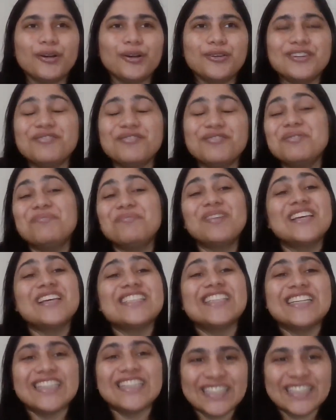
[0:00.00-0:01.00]
could be
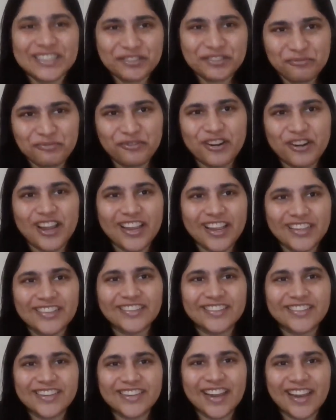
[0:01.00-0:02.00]
pleasantly
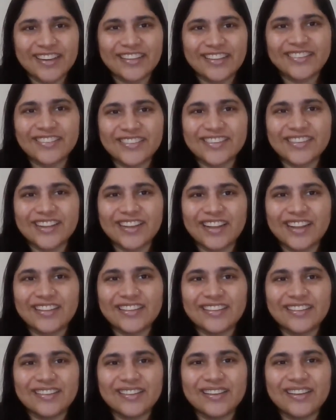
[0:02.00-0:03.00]
surprised at the
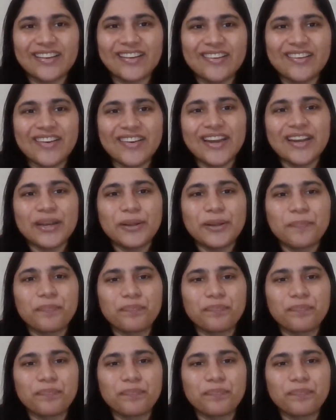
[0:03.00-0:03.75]
results, right?